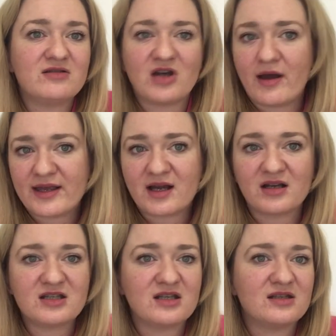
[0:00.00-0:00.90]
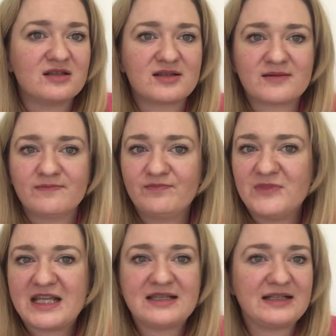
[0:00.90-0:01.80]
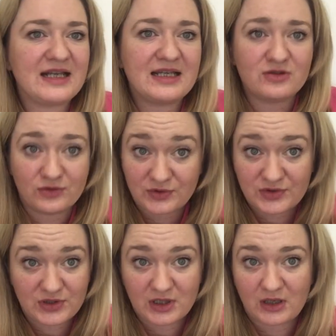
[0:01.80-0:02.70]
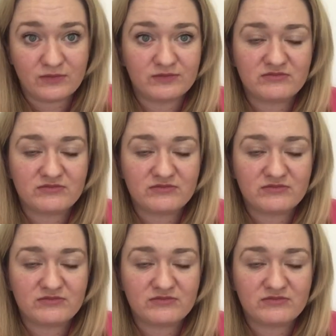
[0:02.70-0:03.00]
die cutters, knitting needles, you know,